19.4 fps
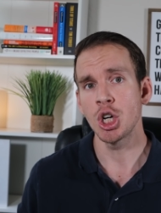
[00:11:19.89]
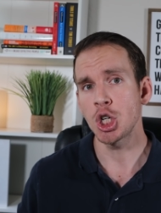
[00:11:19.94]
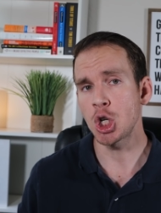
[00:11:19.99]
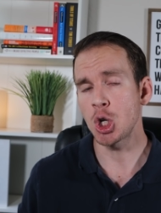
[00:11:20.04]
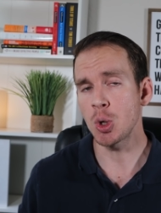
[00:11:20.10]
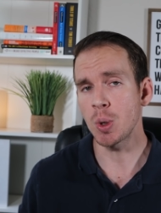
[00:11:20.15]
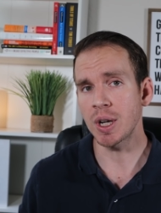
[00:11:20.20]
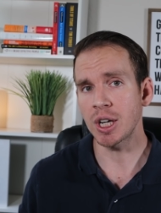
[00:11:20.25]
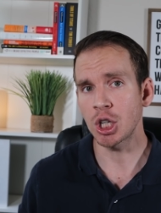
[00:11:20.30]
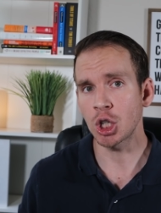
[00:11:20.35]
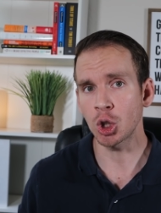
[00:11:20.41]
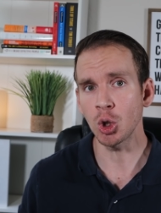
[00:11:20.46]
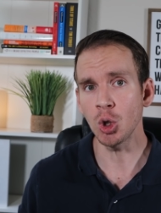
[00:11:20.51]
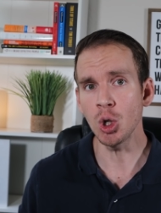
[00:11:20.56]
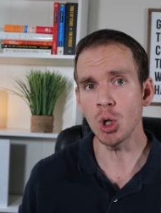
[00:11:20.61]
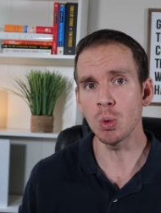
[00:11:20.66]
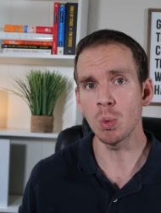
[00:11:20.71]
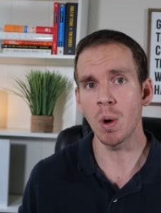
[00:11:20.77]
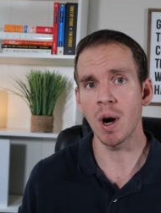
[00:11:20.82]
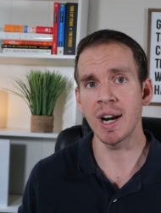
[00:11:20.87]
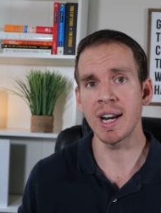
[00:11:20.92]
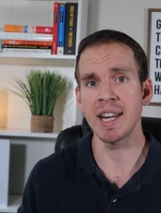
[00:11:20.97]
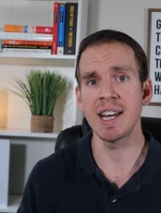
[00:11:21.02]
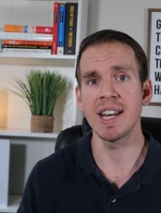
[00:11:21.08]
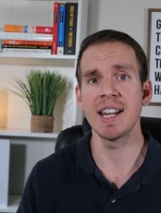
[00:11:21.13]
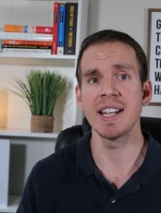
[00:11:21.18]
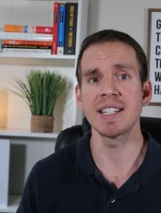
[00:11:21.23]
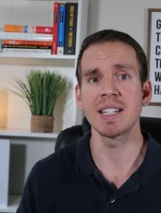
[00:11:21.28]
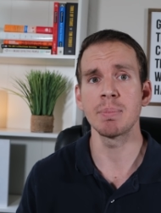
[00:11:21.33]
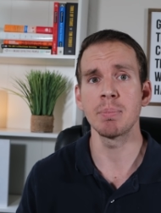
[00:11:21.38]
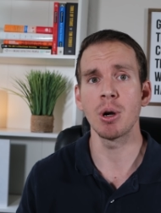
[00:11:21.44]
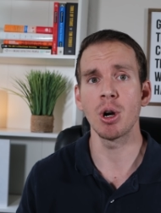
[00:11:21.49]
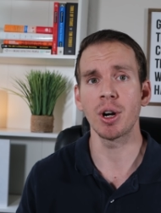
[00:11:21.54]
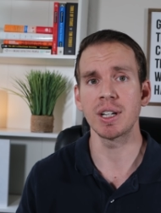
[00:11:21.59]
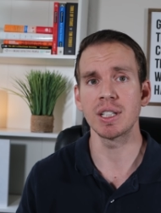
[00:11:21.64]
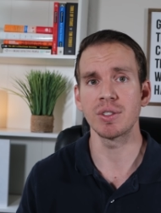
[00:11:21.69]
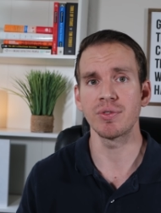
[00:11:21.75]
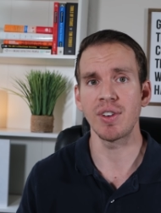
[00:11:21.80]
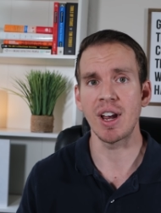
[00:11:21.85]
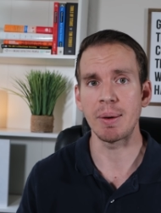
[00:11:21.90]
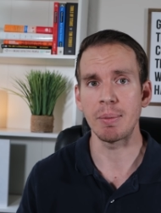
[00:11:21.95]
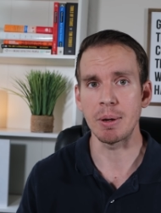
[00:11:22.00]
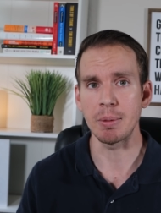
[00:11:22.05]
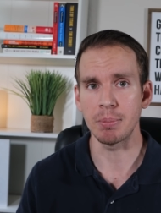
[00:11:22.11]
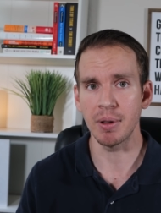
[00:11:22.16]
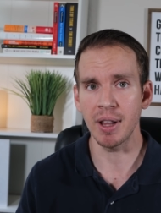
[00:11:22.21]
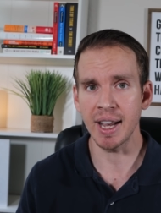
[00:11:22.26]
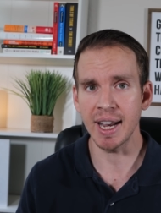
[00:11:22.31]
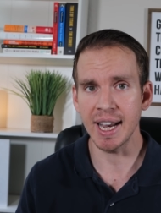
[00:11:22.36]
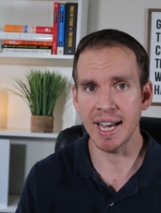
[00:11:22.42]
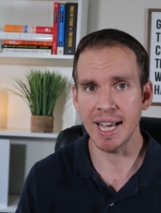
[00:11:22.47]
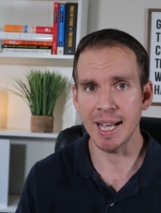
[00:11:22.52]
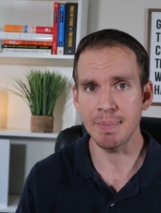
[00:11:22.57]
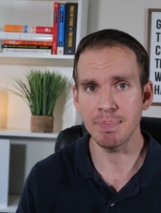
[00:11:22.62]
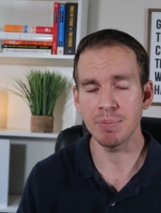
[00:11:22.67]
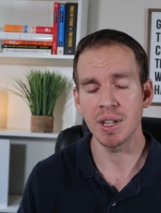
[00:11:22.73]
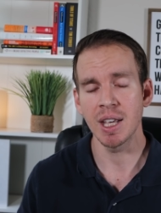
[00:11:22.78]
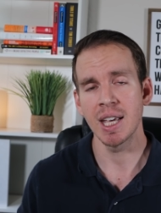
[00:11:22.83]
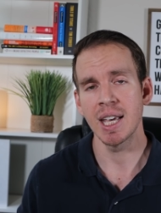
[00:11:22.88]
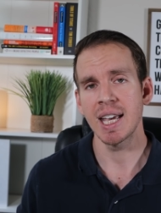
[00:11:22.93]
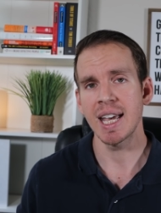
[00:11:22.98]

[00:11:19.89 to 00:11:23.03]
to include one in his Americans Family Plan,